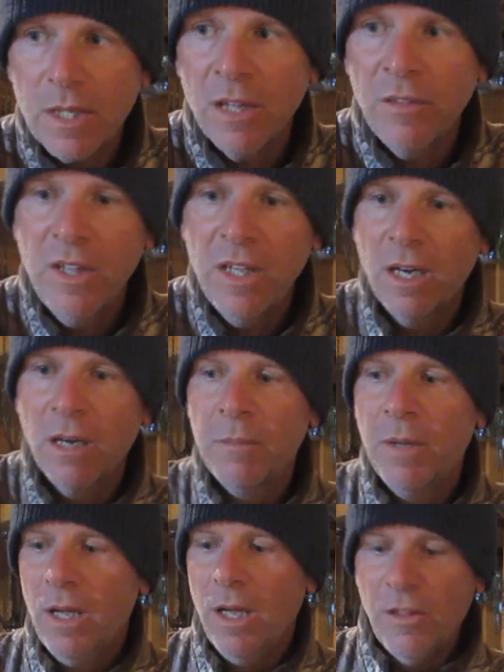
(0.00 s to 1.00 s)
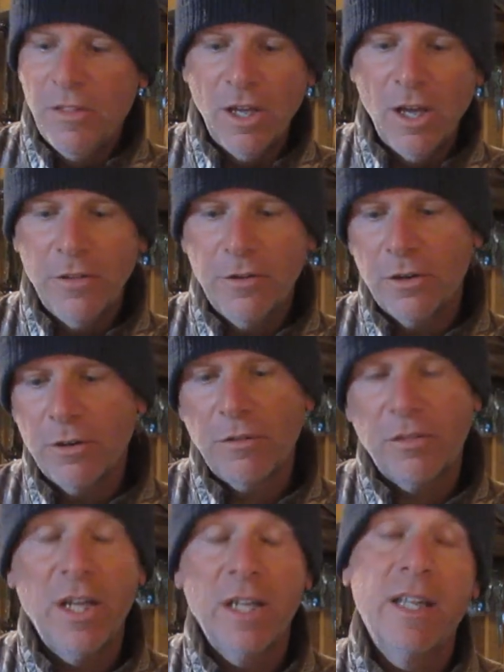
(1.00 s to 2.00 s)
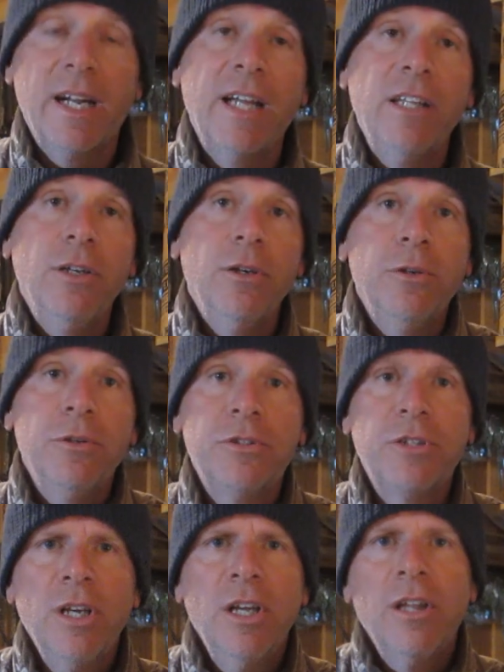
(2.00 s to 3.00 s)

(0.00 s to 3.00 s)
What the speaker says: The other thing that I use